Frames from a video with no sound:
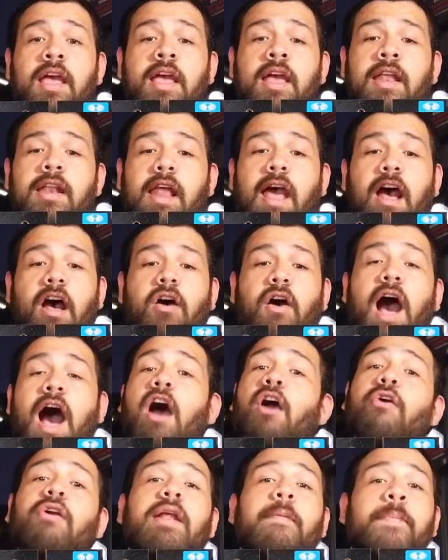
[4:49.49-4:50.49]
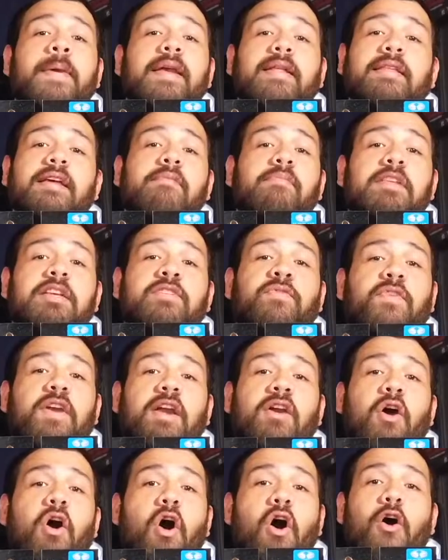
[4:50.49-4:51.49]
Now, I already picked up this
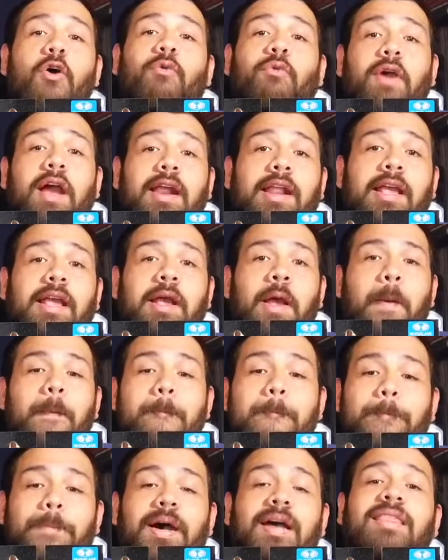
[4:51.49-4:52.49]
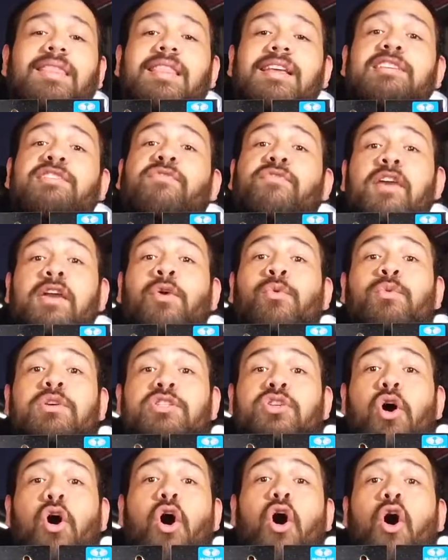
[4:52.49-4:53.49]
figure already, but this figure
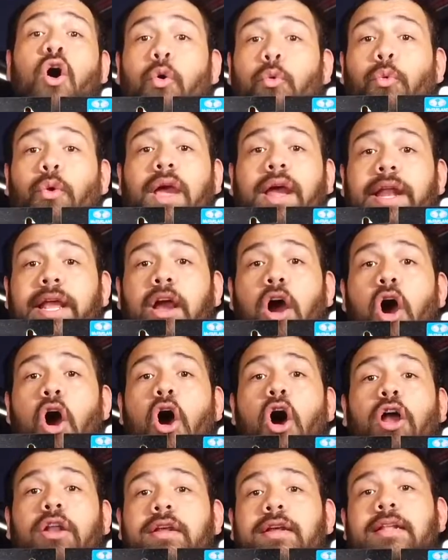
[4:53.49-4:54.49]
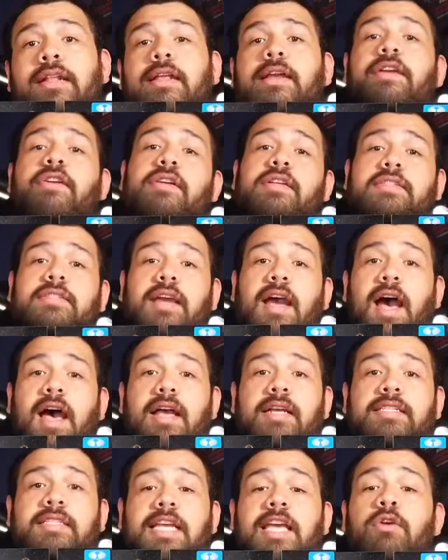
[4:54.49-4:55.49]
was already on clearance,
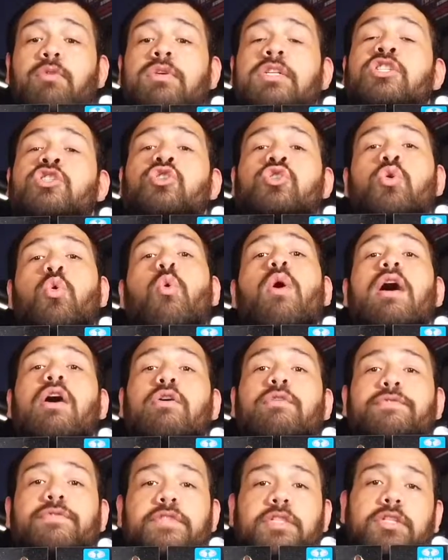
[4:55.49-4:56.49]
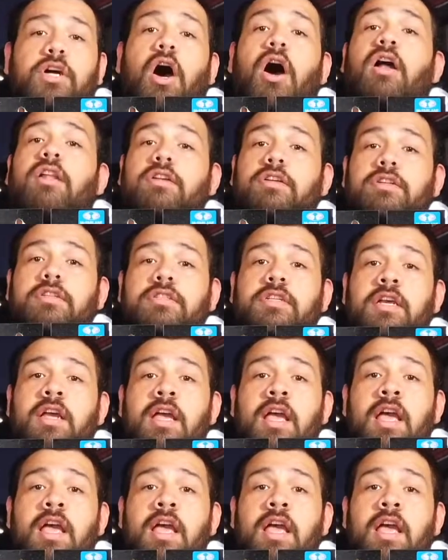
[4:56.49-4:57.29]
guys. It was $12.